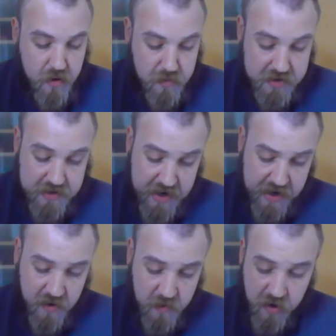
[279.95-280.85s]
But
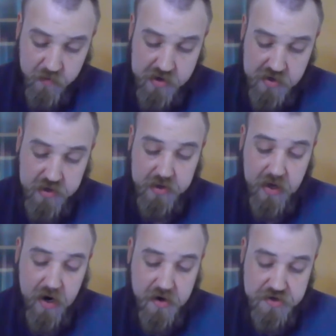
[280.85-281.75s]
today we overtook a
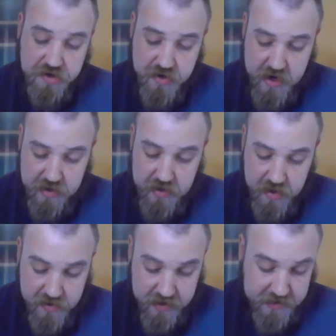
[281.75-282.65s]
large train
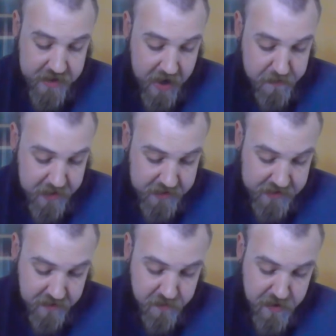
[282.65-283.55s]
that had stopped because
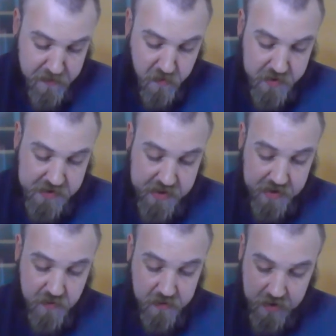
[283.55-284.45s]
several people were
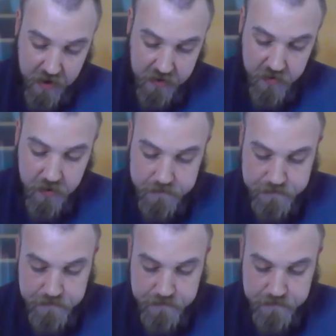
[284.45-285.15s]
sick with cholera.